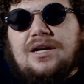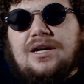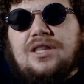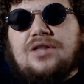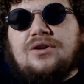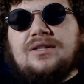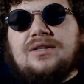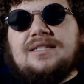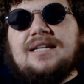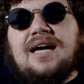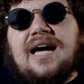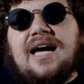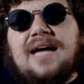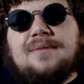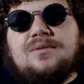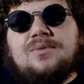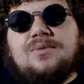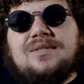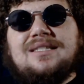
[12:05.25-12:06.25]
There are
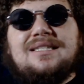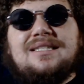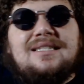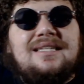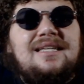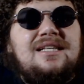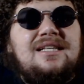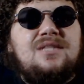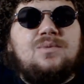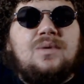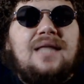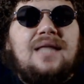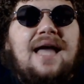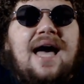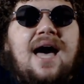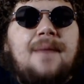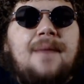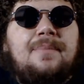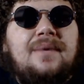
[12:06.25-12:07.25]
times when scenes will
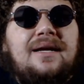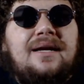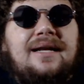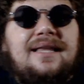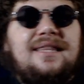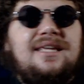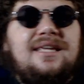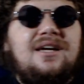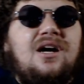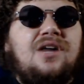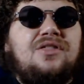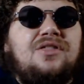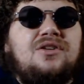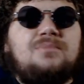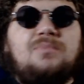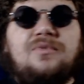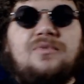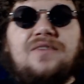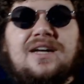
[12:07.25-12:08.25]
happen and the author
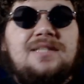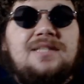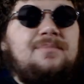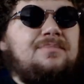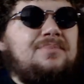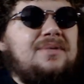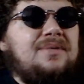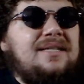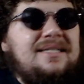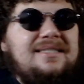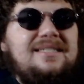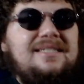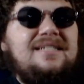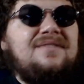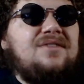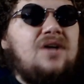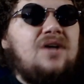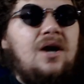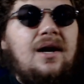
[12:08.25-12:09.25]
provides plenty
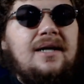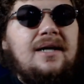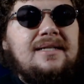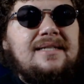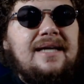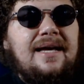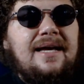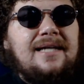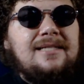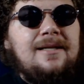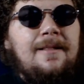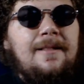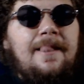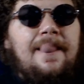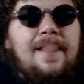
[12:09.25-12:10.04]
of context